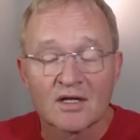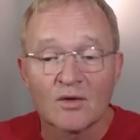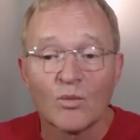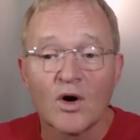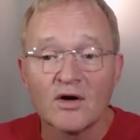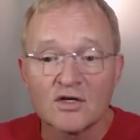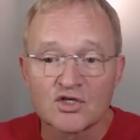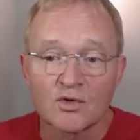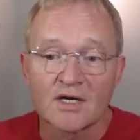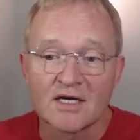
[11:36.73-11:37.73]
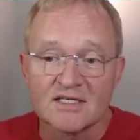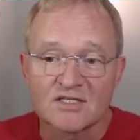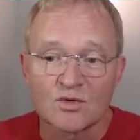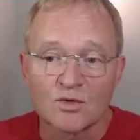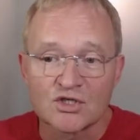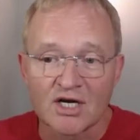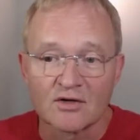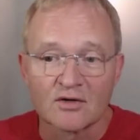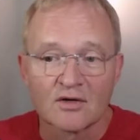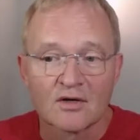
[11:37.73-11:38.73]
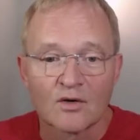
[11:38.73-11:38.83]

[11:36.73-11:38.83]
then why not join our Discord channel